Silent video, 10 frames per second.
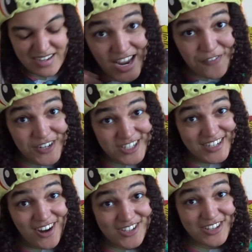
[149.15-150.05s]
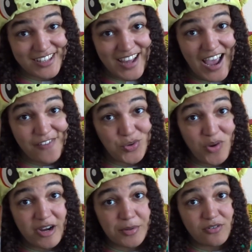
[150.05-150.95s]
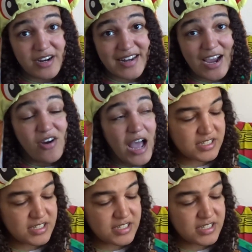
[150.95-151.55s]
definitely not something that I have to worry about right now.